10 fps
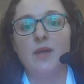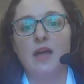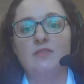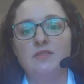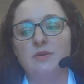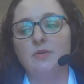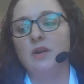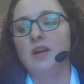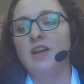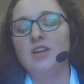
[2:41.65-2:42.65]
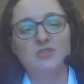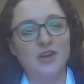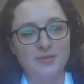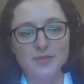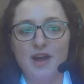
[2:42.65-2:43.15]
We have to
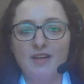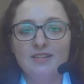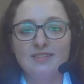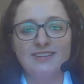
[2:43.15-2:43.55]
train them young.